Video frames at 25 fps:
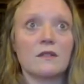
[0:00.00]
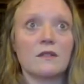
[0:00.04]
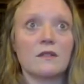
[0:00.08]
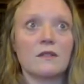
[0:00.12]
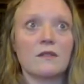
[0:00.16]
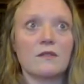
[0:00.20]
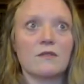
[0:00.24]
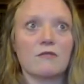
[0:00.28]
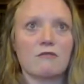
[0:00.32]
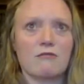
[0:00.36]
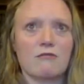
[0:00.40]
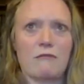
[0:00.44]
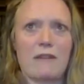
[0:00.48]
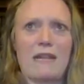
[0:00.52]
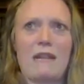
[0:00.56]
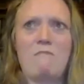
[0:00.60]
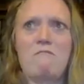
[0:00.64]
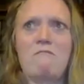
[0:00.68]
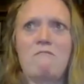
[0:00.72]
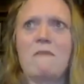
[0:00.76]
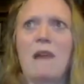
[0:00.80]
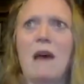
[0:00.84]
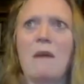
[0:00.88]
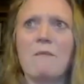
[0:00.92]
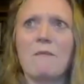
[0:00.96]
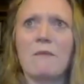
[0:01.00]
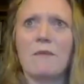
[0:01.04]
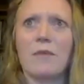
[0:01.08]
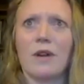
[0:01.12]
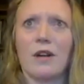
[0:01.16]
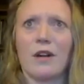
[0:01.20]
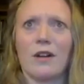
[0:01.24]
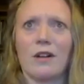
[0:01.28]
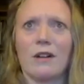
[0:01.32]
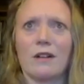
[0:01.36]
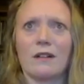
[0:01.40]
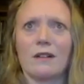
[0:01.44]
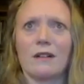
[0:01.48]

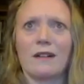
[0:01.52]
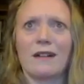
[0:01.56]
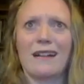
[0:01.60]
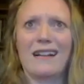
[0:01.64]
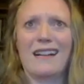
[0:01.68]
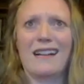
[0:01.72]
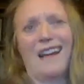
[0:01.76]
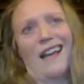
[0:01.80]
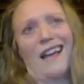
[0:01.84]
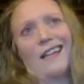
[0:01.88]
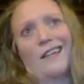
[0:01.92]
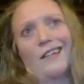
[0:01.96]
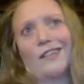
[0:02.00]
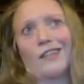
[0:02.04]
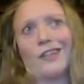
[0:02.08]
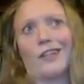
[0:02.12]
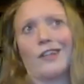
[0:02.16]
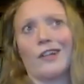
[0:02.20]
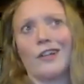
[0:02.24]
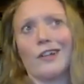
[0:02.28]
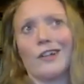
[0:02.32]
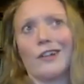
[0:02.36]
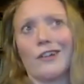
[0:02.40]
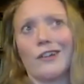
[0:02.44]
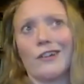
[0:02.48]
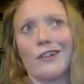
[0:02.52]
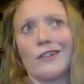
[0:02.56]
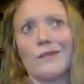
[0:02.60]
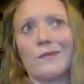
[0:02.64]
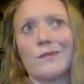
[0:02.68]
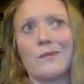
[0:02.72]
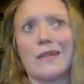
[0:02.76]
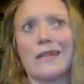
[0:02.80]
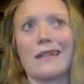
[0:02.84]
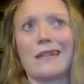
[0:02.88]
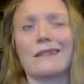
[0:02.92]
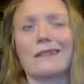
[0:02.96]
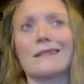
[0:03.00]
remember and learn,
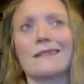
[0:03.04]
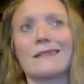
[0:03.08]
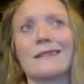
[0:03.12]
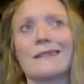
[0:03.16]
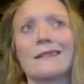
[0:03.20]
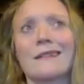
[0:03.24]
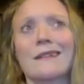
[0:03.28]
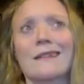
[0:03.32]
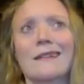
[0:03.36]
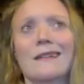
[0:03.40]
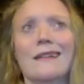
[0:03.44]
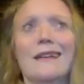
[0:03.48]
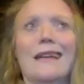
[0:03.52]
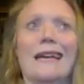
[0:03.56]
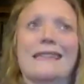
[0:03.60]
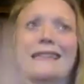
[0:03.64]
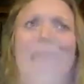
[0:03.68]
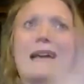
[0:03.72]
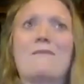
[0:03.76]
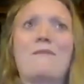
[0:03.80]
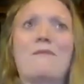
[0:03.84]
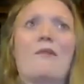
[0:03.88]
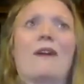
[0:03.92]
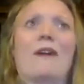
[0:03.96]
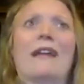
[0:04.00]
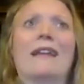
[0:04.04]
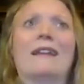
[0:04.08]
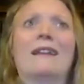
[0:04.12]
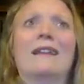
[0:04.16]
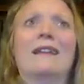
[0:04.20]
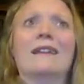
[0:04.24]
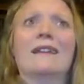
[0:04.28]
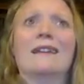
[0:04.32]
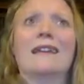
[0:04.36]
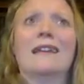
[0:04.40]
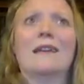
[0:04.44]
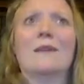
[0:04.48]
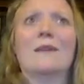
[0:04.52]
because at that point
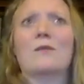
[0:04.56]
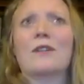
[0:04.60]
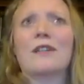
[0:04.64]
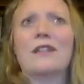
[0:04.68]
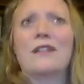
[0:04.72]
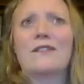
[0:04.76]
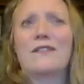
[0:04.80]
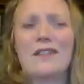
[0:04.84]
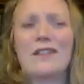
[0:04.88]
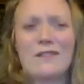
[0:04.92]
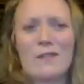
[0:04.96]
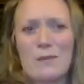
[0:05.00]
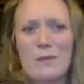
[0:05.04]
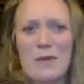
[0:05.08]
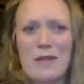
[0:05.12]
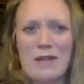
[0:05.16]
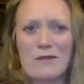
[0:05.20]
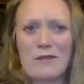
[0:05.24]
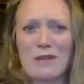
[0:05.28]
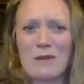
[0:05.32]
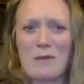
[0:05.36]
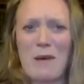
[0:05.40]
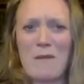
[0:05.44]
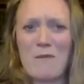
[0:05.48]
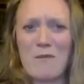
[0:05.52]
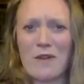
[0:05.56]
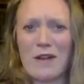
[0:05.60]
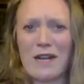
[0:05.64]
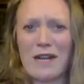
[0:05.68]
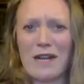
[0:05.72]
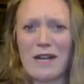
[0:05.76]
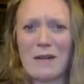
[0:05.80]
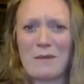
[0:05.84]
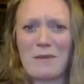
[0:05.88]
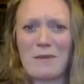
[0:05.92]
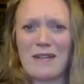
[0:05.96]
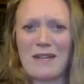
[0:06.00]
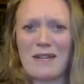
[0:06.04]
it wouldn't have even been
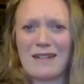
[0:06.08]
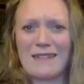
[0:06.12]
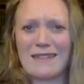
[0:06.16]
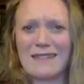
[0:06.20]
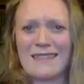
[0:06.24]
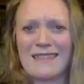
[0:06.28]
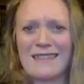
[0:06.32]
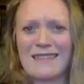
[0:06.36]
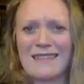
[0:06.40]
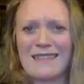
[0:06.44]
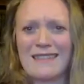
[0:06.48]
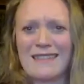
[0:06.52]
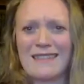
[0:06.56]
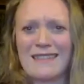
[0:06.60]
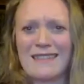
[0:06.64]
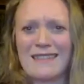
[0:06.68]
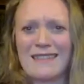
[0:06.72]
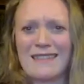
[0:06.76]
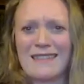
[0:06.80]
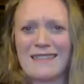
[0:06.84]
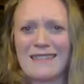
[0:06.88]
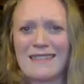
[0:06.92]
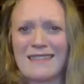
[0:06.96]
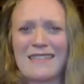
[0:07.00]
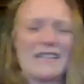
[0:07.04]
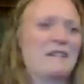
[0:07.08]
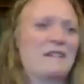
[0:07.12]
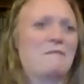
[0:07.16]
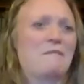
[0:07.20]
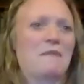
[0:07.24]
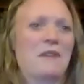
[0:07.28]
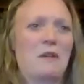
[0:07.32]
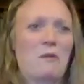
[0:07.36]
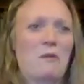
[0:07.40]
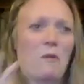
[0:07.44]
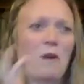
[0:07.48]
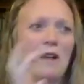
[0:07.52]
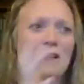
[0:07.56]
remembering, because
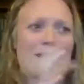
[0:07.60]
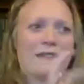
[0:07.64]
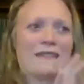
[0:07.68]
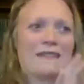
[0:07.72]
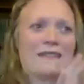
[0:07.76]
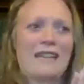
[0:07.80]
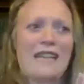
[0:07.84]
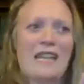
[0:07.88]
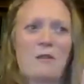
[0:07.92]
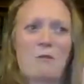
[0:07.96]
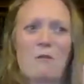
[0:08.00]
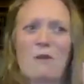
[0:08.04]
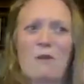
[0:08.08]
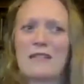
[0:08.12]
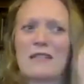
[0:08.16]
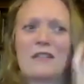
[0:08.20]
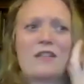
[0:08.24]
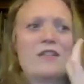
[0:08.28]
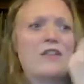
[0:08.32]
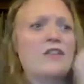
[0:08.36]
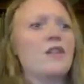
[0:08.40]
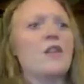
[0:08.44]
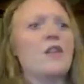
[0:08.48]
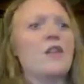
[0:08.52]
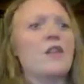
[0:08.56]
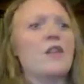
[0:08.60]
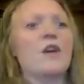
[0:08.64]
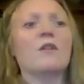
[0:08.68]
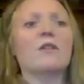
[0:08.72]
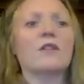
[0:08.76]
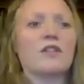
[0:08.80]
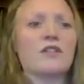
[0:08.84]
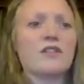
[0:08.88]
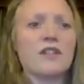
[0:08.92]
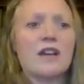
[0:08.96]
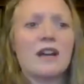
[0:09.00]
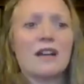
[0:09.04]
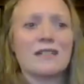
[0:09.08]
it wasn't known
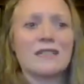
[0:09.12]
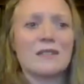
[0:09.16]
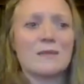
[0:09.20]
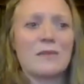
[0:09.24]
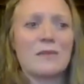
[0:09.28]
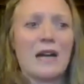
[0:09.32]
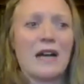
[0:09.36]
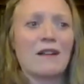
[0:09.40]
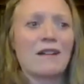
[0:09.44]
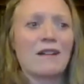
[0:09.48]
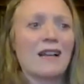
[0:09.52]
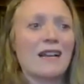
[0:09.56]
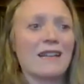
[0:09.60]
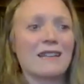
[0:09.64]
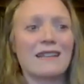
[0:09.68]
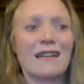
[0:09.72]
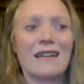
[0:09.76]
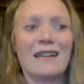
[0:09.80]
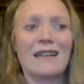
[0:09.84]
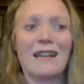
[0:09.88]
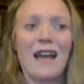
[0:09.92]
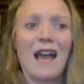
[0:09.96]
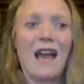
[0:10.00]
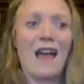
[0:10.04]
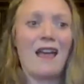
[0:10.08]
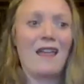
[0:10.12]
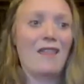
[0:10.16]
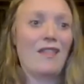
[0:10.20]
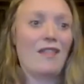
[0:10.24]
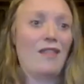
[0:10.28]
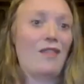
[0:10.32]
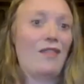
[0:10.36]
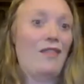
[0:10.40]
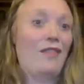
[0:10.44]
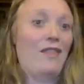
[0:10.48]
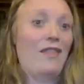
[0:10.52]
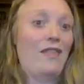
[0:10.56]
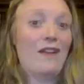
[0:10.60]
or talked about, that
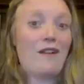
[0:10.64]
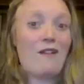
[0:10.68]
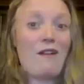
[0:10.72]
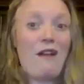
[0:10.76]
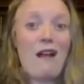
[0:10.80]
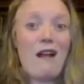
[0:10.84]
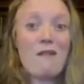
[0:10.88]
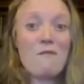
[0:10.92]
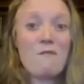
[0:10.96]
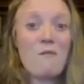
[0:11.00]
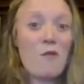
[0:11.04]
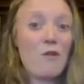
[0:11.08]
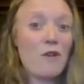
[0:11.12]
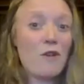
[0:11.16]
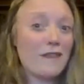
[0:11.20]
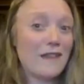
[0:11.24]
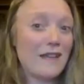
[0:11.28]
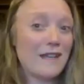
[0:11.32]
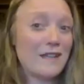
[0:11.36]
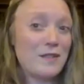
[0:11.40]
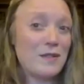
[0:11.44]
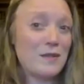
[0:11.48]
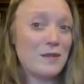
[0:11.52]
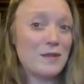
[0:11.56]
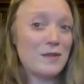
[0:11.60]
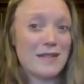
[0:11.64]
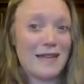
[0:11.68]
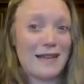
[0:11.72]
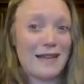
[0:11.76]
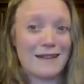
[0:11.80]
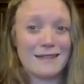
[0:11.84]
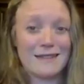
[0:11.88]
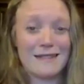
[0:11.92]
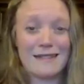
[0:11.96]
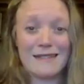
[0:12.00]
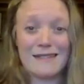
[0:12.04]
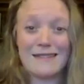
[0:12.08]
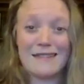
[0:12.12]
there are more than two
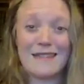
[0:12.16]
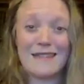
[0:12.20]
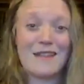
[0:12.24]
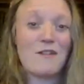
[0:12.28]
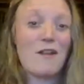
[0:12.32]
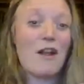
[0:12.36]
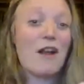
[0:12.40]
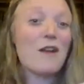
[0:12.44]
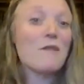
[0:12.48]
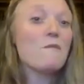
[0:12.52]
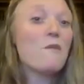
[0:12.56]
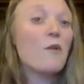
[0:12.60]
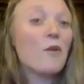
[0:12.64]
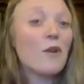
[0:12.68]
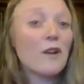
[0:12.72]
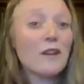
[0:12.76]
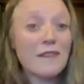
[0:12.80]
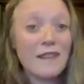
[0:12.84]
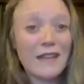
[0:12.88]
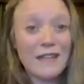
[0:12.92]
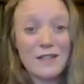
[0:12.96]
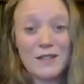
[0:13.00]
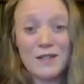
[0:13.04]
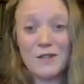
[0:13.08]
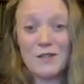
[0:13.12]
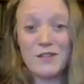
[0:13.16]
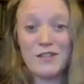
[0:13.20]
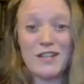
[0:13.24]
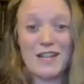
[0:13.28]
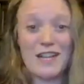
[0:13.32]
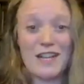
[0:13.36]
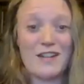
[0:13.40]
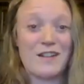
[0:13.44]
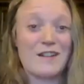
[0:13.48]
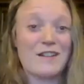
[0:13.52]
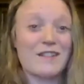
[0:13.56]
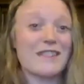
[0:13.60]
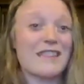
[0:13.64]
sexes. There are more than two
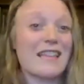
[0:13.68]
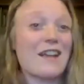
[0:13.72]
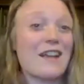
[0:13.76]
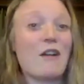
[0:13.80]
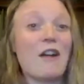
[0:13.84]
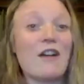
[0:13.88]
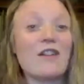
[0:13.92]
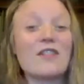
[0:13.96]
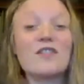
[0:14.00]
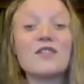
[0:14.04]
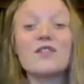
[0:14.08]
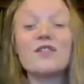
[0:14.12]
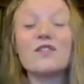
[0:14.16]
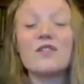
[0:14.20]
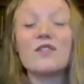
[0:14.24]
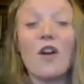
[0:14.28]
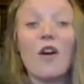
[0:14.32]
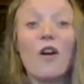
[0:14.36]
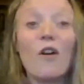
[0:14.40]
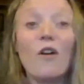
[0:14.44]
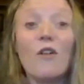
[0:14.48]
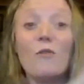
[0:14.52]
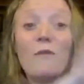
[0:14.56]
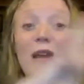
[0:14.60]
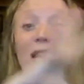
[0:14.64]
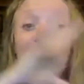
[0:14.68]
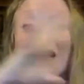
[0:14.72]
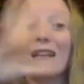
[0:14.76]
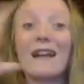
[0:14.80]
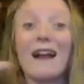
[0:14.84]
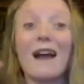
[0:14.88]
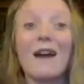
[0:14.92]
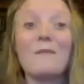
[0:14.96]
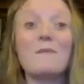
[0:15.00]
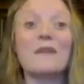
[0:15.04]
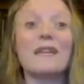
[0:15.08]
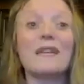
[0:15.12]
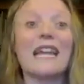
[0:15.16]
genders. There are so many
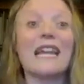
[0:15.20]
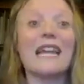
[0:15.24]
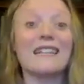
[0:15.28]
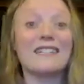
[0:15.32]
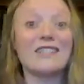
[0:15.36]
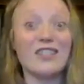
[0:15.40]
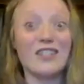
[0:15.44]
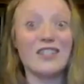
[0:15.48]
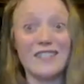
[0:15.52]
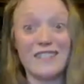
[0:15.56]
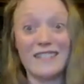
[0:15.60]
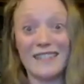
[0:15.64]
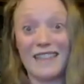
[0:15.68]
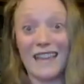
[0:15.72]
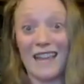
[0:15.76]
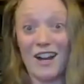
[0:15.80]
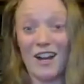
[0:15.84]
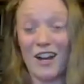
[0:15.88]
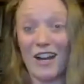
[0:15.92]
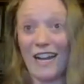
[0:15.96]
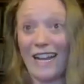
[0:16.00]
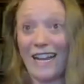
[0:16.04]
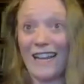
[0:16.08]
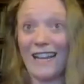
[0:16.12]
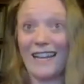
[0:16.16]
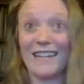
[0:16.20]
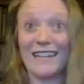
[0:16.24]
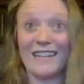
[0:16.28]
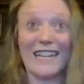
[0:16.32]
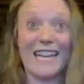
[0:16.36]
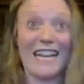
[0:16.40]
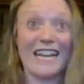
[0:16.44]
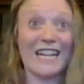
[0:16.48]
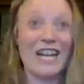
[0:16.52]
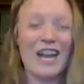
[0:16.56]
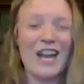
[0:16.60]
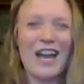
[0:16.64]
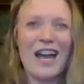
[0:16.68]
combinations therein. Like,
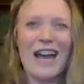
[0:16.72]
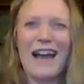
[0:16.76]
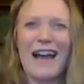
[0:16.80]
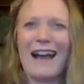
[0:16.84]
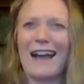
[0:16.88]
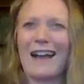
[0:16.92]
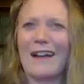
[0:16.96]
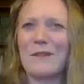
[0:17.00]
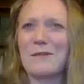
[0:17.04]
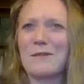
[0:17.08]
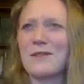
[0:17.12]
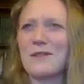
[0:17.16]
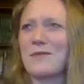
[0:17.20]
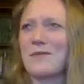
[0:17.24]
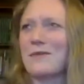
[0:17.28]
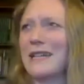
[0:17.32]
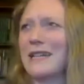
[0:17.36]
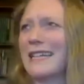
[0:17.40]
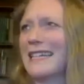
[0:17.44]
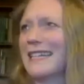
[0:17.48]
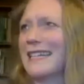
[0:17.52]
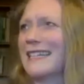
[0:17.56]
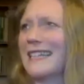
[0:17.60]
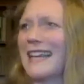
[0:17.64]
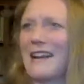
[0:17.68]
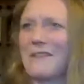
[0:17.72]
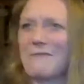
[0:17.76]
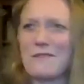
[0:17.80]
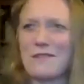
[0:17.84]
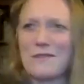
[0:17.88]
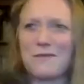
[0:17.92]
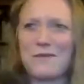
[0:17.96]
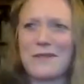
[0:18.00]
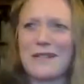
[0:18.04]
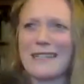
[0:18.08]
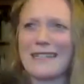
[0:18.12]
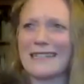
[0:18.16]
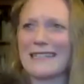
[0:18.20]
I was reading
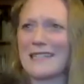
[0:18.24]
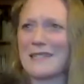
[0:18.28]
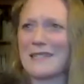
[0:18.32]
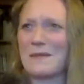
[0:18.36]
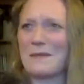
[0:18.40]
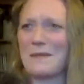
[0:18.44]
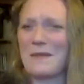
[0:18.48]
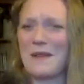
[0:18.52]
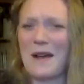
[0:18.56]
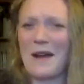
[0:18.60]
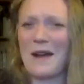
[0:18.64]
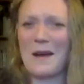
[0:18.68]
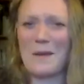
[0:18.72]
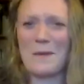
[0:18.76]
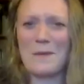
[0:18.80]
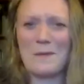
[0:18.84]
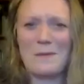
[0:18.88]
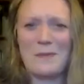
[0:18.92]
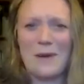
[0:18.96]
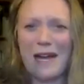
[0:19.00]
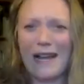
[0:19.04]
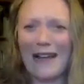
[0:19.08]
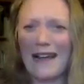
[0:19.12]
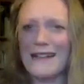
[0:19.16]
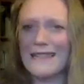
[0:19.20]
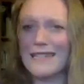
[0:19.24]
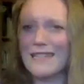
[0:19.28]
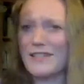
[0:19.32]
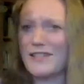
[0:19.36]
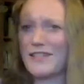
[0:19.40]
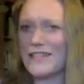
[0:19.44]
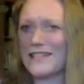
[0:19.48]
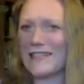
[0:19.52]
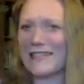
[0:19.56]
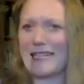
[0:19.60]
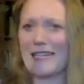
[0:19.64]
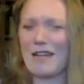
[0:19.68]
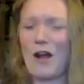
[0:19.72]
this
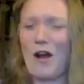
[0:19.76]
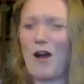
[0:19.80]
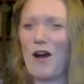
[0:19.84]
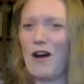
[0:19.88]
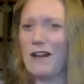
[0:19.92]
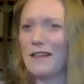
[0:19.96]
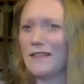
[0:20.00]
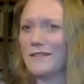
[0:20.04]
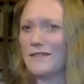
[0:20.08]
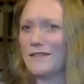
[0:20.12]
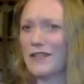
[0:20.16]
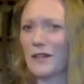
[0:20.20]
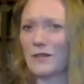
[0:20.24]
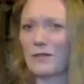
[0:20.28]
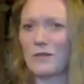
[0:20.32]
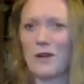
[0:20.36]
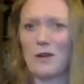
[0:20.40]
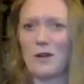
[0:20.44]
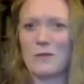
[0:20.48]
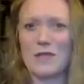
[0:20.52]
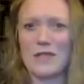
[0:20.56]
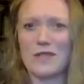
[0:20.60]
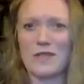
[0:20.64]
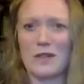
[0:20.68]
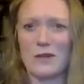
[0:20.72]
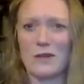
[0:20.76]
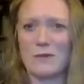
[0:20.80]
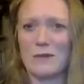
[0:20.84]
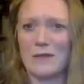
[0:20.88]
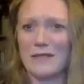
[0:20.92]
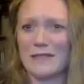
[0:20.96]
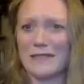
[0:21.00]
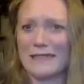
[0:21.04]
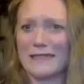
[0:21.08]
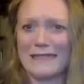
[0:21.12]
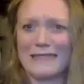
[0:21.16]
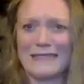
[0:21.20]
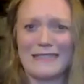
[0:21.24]
biologist and all of the
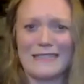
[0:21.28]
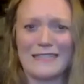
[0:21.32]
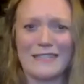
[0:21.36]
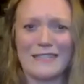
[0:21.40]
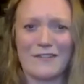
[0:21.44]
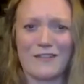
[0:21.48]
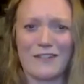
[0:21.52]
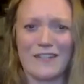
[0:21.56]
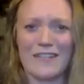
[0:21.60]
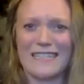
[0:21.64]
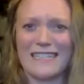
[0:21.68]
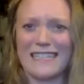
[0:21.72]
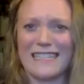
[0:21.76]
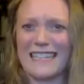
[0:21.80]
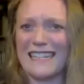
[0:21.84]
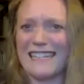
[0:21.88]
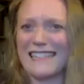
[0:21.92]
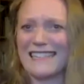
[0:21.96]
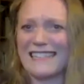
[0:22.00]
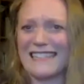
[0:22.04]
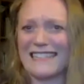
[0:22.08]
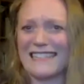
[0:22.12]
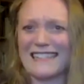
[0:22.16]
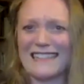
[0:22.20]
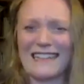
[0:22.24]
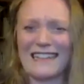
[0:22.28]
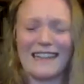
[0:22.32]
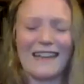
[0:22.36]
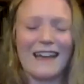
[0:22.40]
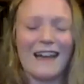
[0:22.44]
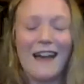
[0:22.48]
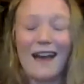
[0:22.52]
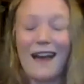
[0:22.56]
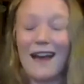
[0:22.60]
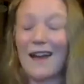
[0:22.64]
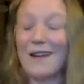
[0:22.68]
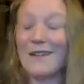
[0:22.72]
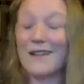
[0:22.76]
chromosomal differences, and
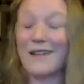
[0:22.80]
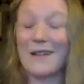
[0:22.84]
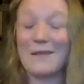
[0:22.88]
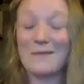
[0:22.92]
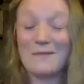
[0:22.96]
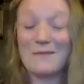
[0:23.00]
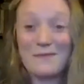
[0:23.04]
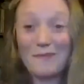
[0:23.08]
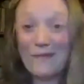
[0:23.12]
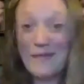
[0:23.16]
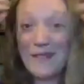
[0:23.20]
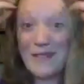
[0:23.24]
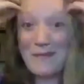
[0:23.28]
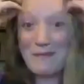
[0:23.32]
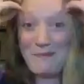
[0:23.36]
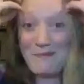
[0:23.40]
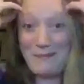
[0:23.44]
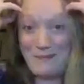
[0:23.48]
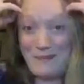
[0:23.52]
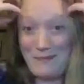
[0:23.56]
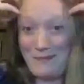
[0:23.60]
I'm like,